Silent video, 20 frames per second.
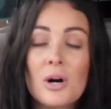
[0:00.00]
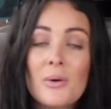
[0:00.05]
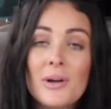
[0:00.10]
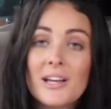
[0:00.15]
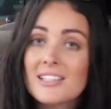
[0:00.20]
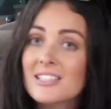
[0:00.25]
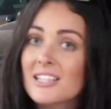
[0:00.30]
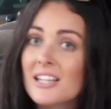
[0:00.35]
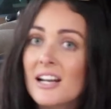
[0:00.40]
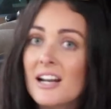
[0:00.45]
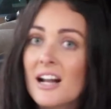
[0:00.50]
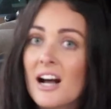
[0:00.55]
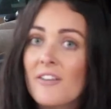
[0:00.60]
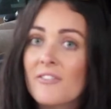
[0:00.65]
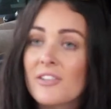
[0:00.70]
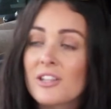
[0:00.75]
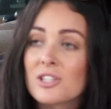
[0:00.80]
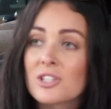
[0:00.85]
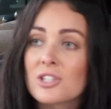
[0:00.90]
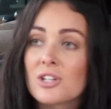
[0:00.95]
going a
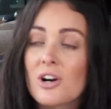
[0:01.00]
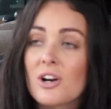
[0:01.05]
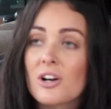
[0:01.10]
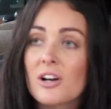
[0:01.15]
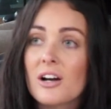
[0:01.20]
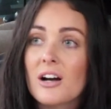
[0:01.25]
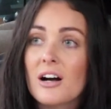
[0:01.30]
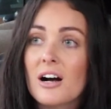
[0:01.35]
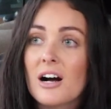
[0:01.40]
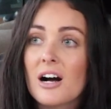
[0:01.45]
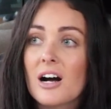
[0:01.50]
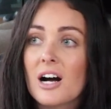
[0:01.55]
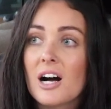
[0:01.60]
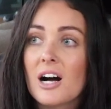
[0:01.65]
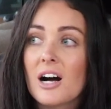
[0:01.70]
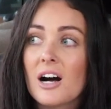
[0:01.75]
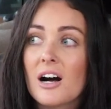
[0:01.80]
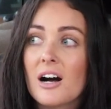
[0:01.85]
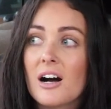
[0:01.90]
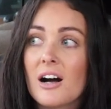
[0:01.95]
10.5-inch shock,
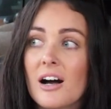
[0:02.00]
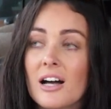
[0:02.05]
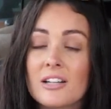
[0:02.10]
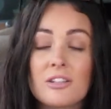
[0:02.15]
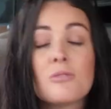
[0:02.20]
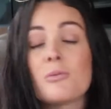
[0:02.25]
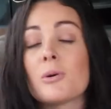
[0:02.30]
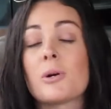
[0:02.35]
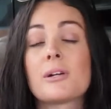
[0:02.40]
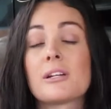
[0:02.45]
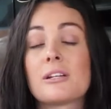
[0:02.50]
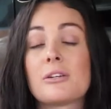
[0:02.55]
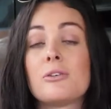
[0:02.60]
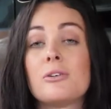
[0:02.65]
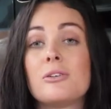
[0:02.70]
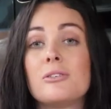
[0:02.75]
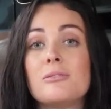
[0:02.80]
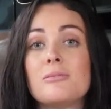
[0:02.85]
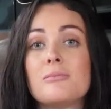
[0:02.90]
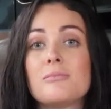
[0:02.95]
I don't regret it at
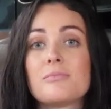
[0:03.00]
all.